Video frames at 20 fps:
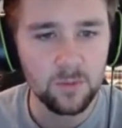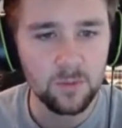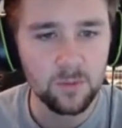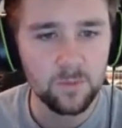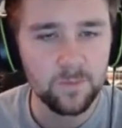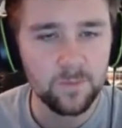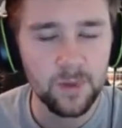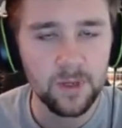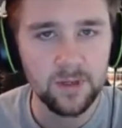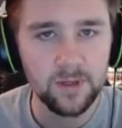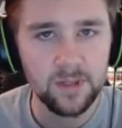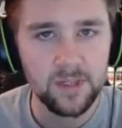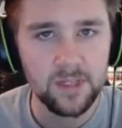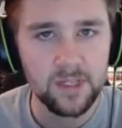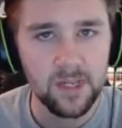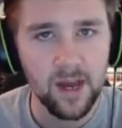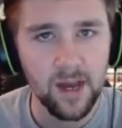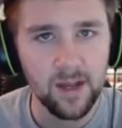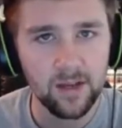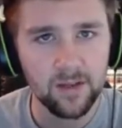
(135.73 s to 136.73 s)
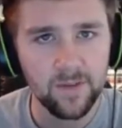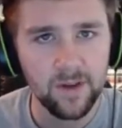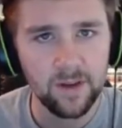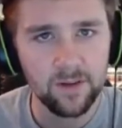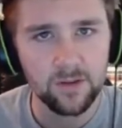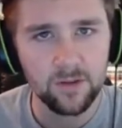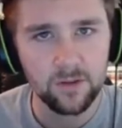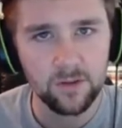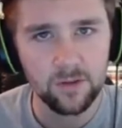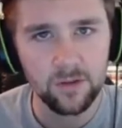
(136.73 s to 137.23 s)
build style of
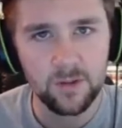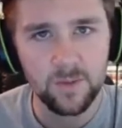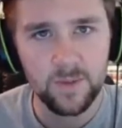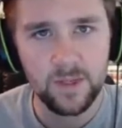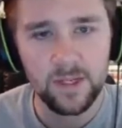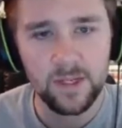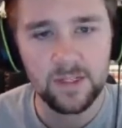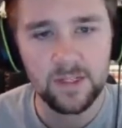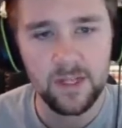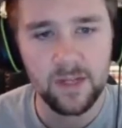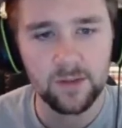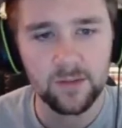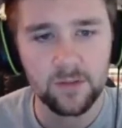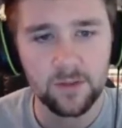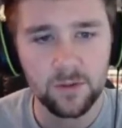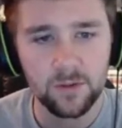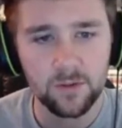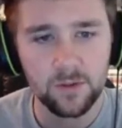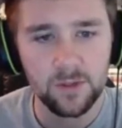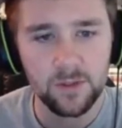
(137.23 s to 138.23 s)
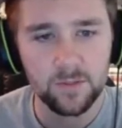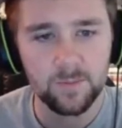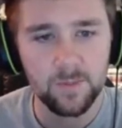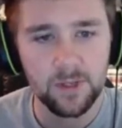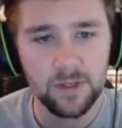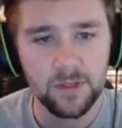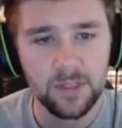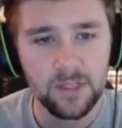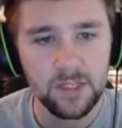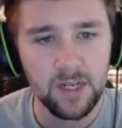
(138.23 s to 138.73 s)
Elder Scrolls, because Elder Scrolls
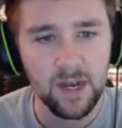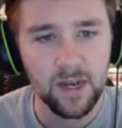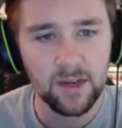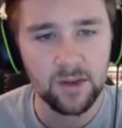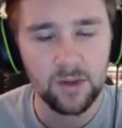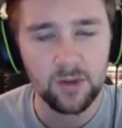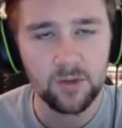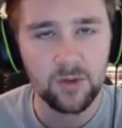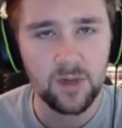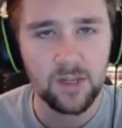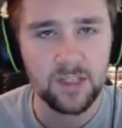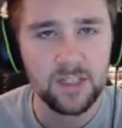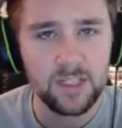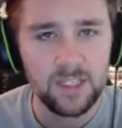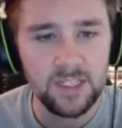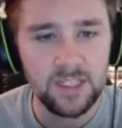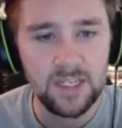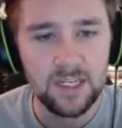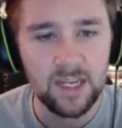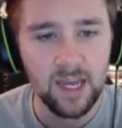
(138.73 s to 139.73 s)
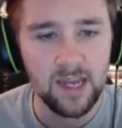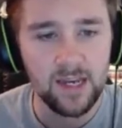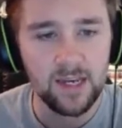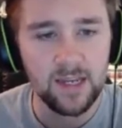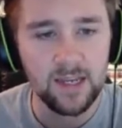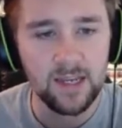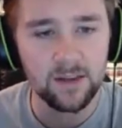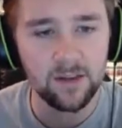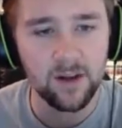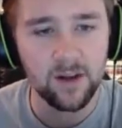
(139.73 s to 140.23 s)
build style, you can sneak and
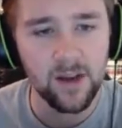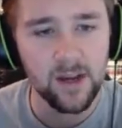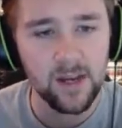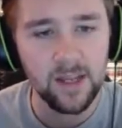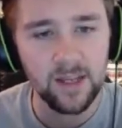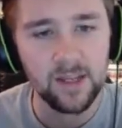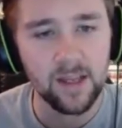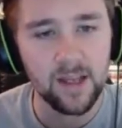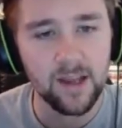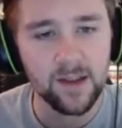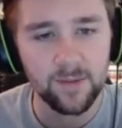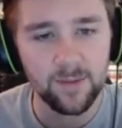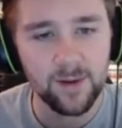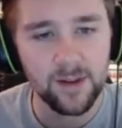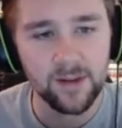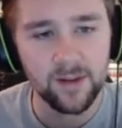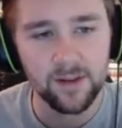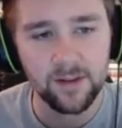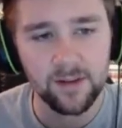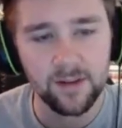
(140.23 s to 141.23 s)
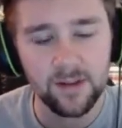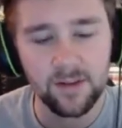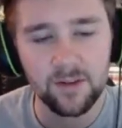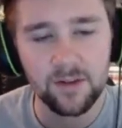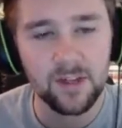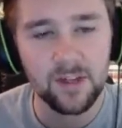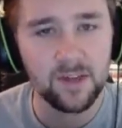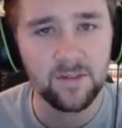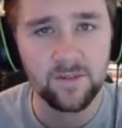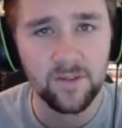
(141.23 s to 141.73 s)
heal on any class basically. You
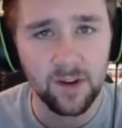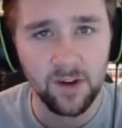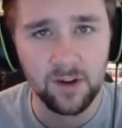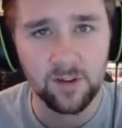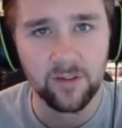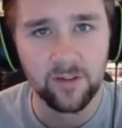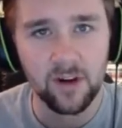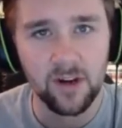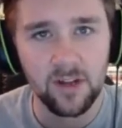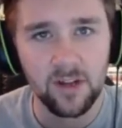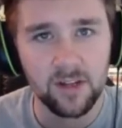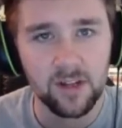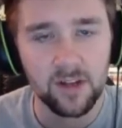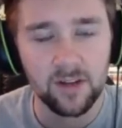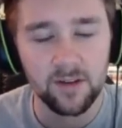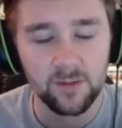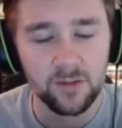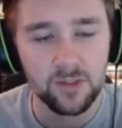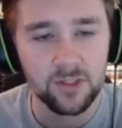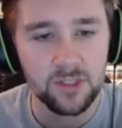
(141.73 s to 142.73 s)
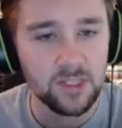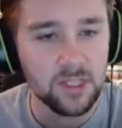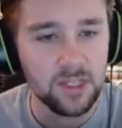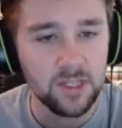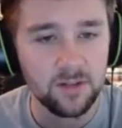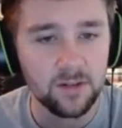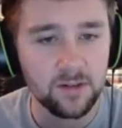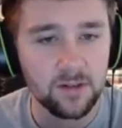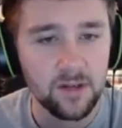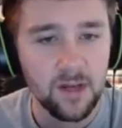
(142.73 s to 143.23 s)
can get Vigor for any class, which is a
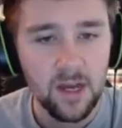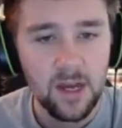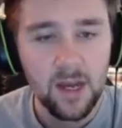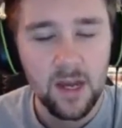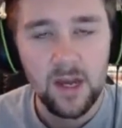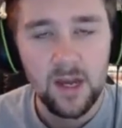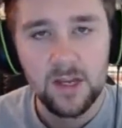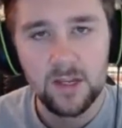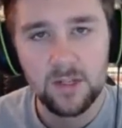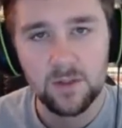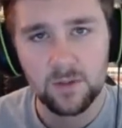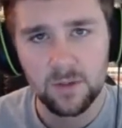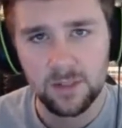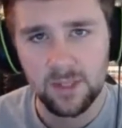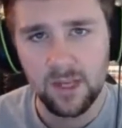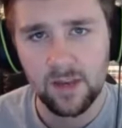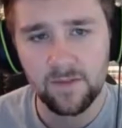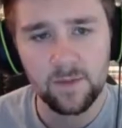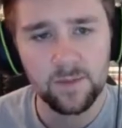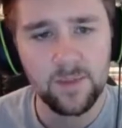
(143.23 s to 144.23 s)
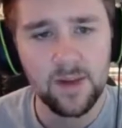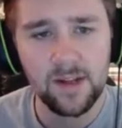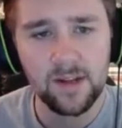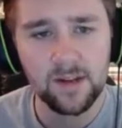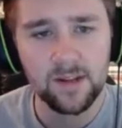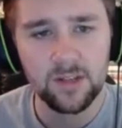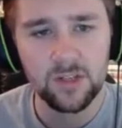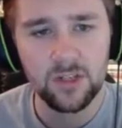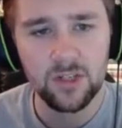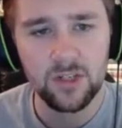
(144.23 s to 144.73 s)
heal. Sorks have
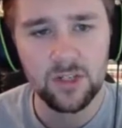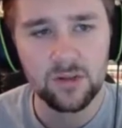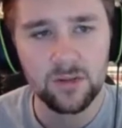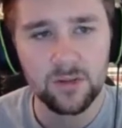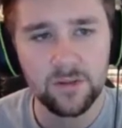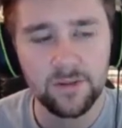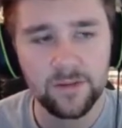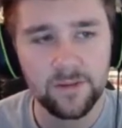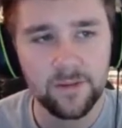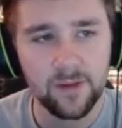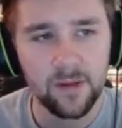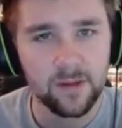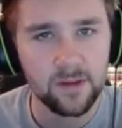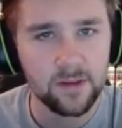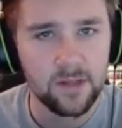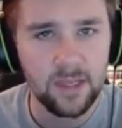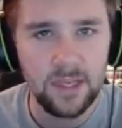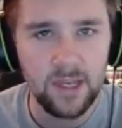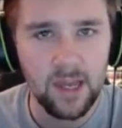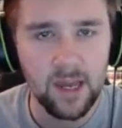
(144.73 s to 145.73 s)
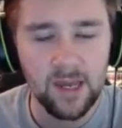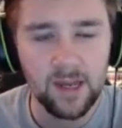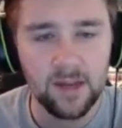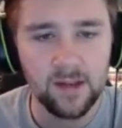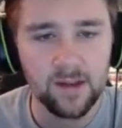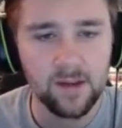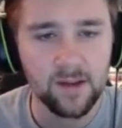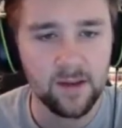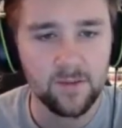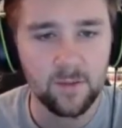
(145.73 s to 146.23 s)
amazing shields,
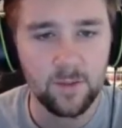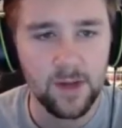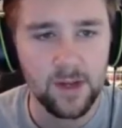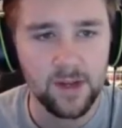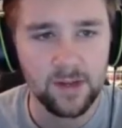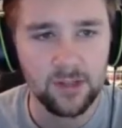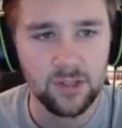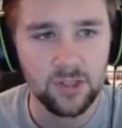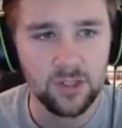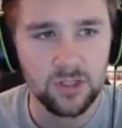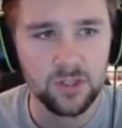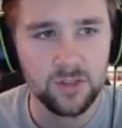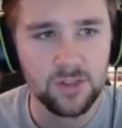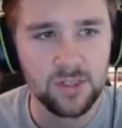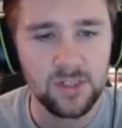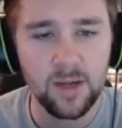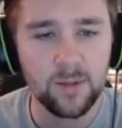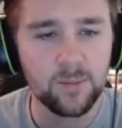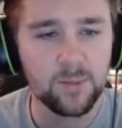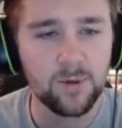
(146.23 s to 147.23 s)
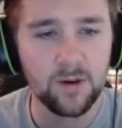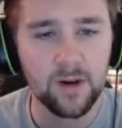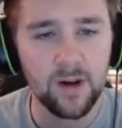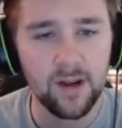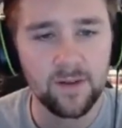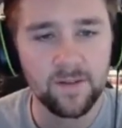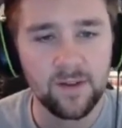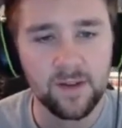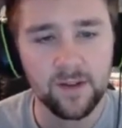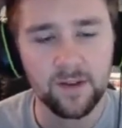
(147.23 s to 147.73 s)
DKs have amazing shields, Templar
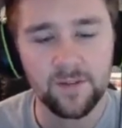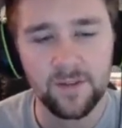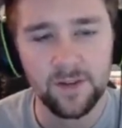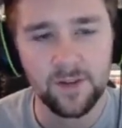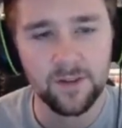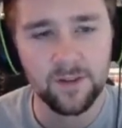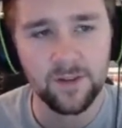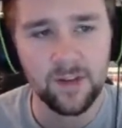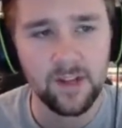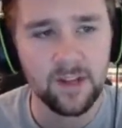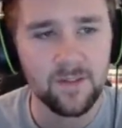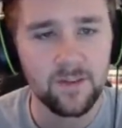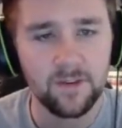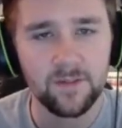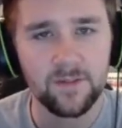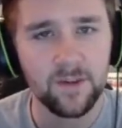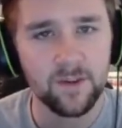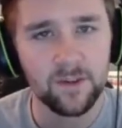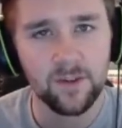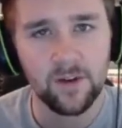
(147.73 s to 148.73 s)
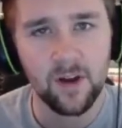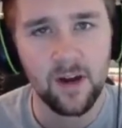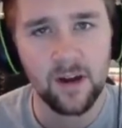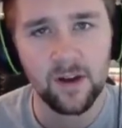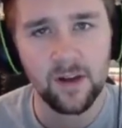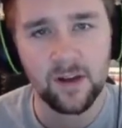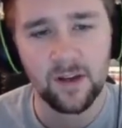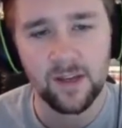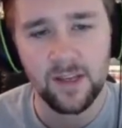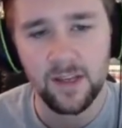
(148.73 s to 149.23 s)
have self heals even if you're not
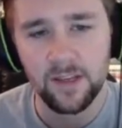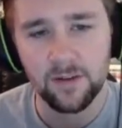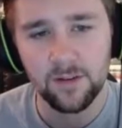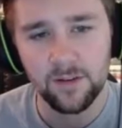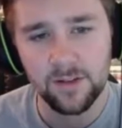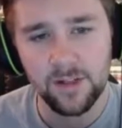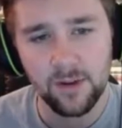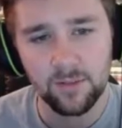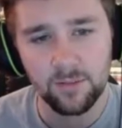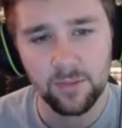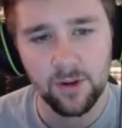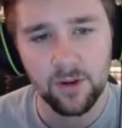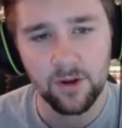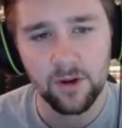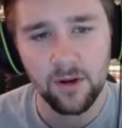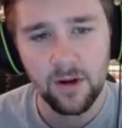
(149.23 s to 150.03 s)
a healer Templar.